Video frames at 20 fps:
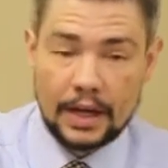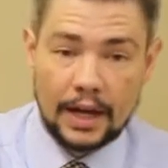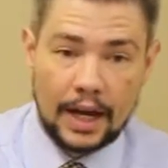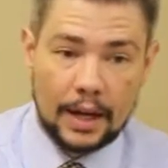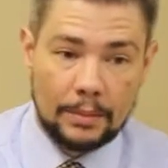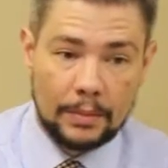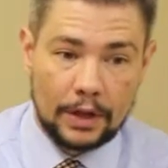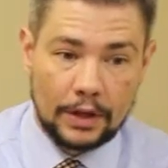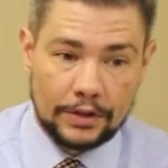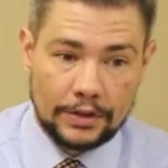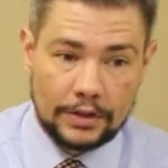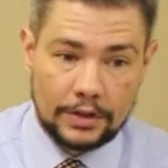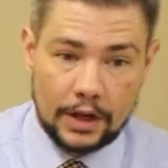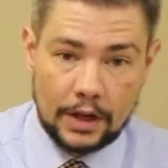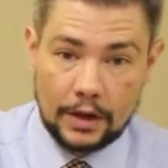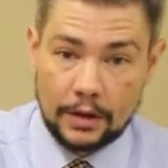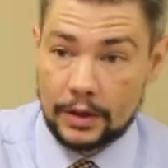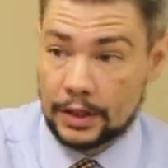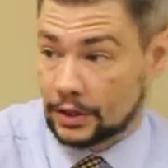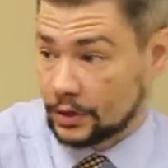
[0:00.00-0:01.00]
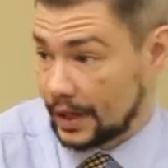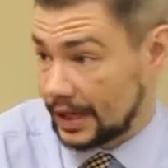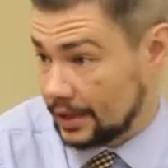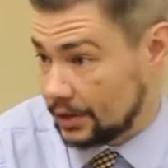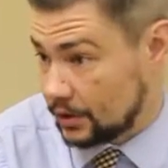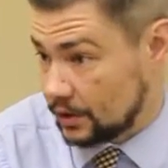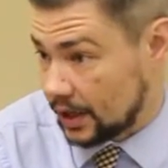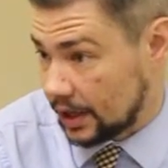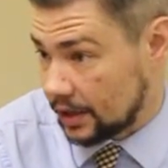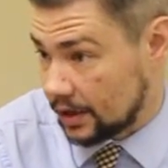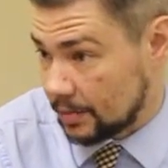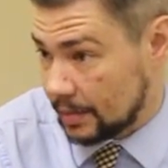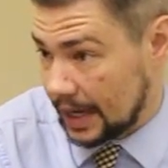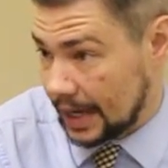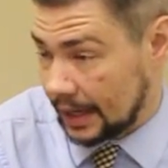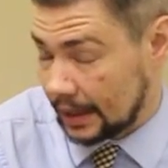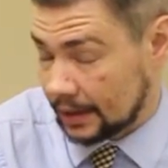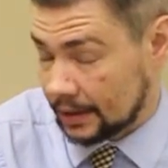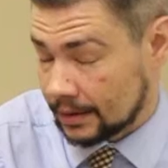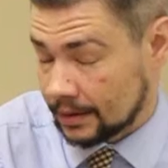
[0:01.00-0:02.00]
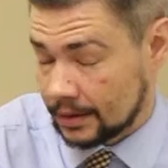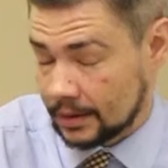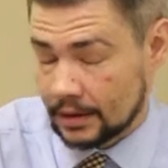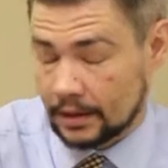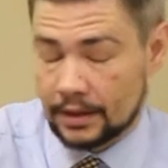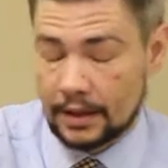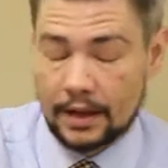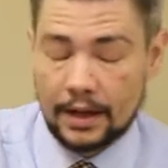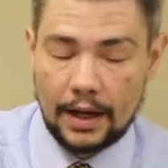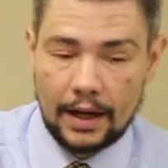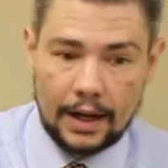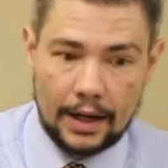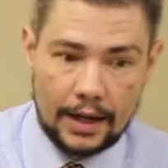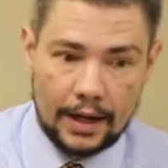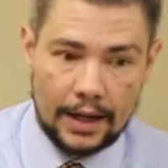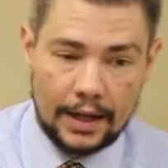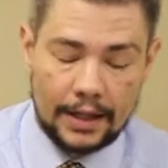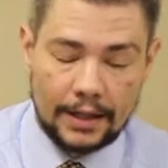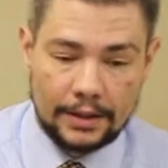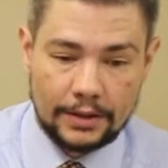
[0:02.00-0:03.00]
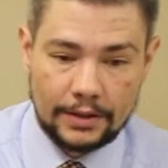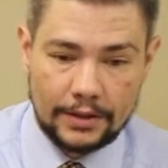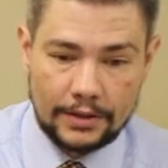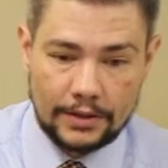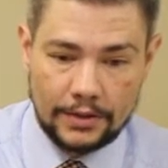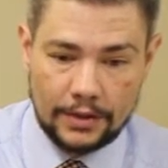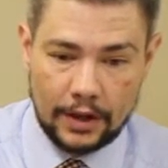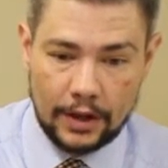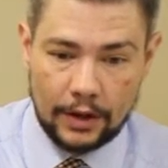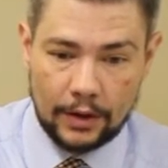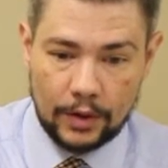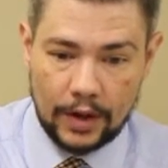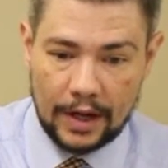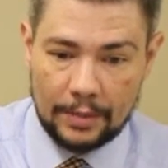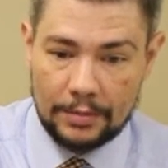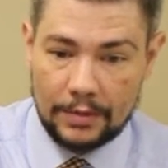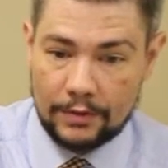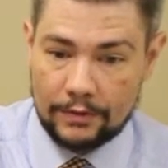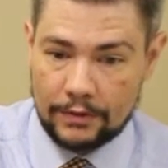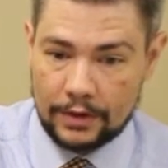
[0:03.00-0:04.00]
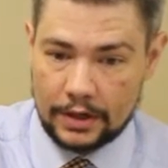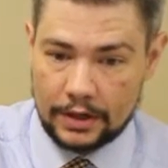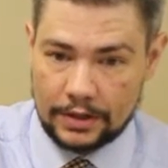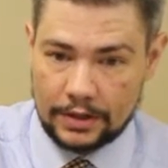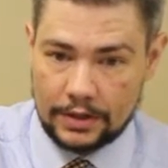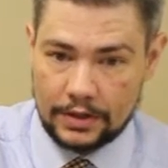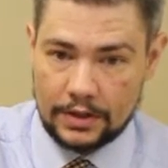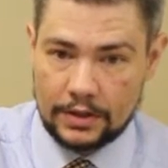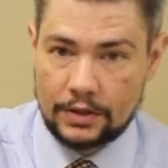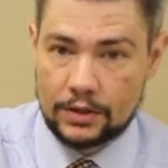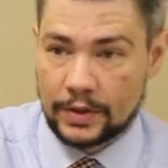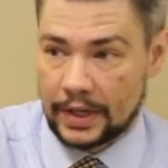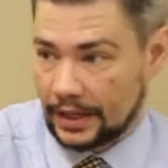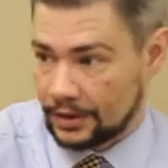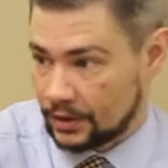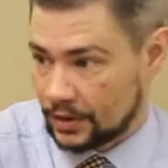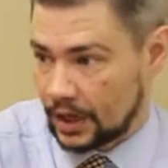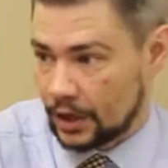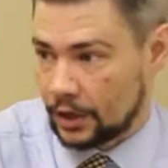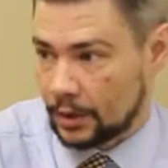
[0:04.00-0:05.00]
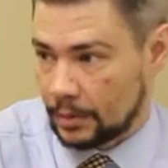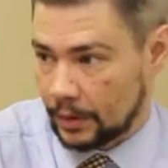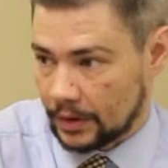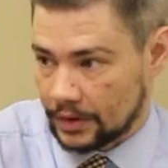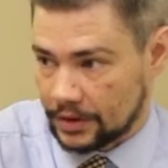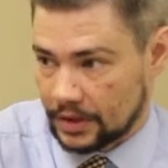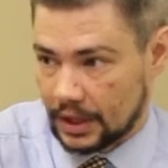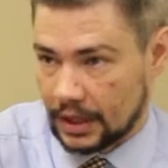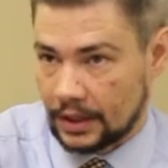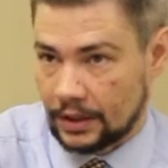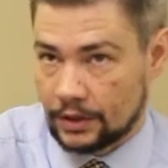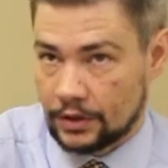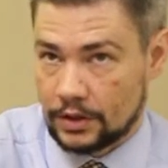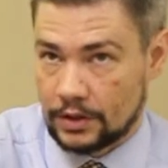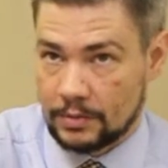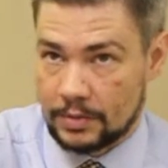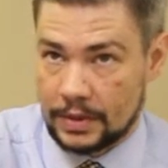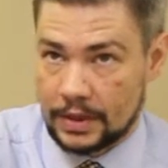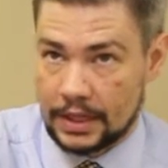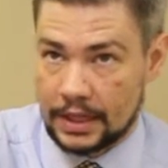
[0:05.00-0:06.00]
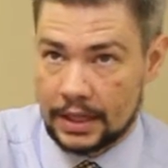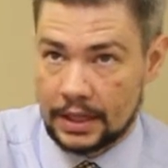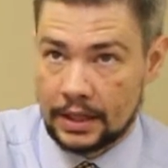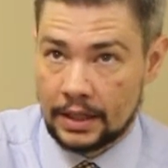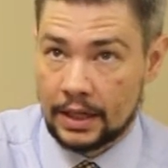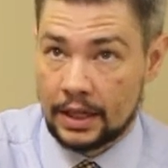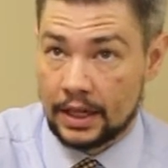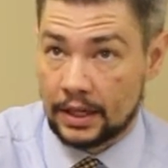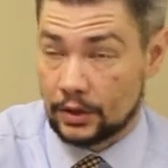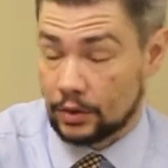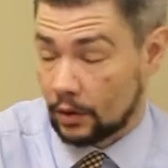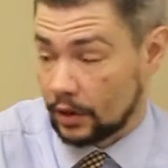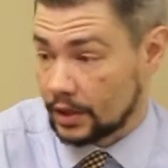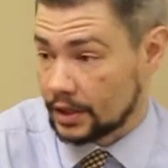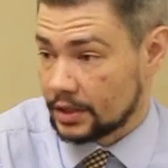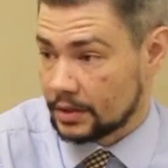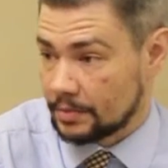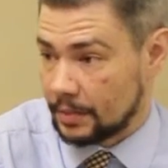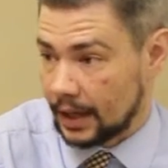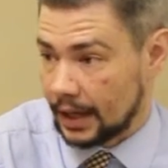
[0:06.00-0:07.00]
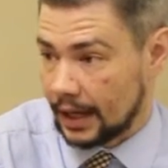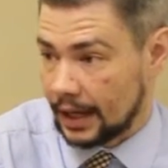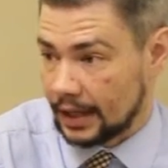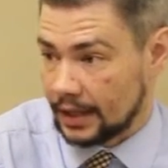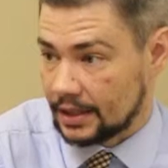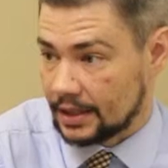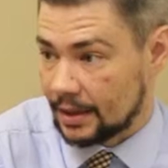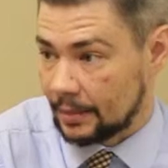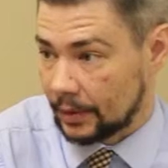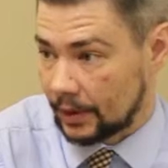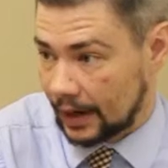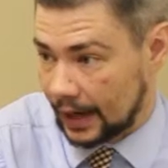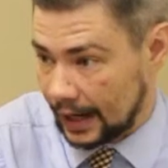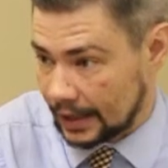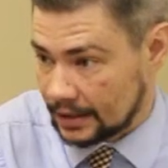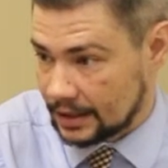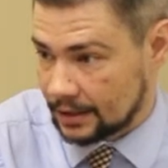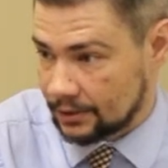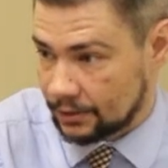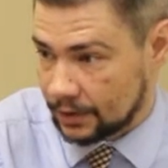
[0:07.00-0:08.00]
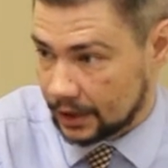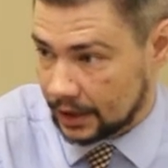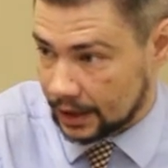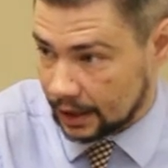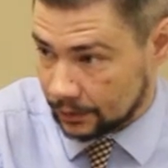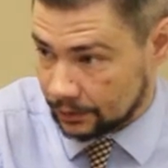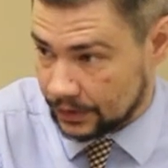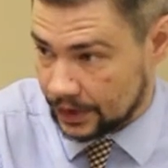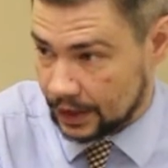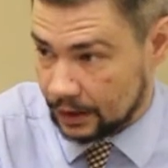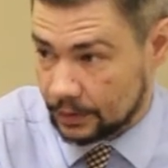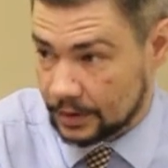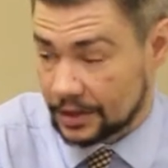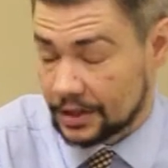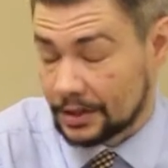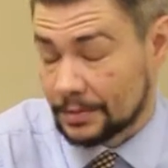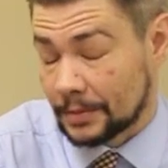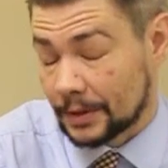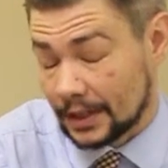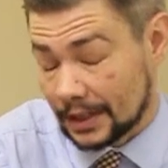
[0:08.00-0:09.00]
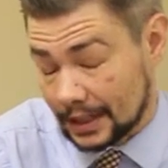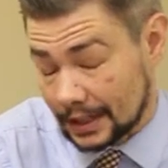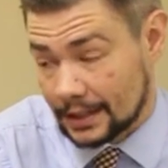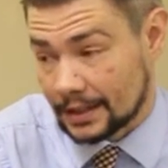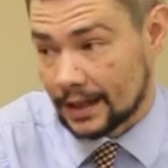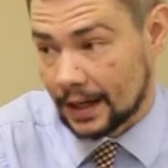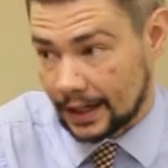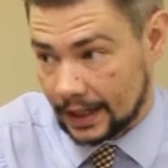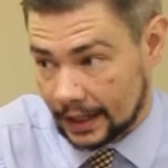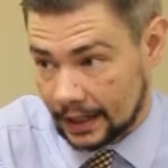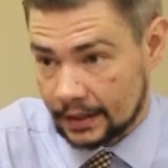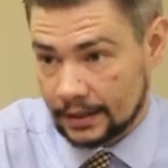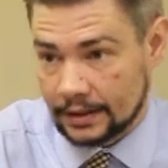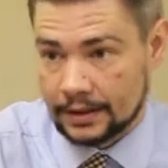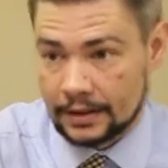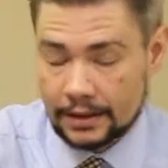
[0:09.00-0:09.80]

I'm also a transgender man, uh, so I'm the first transgender person to be endorsed by the Democrats in Philadelphia, which is pretty exciting.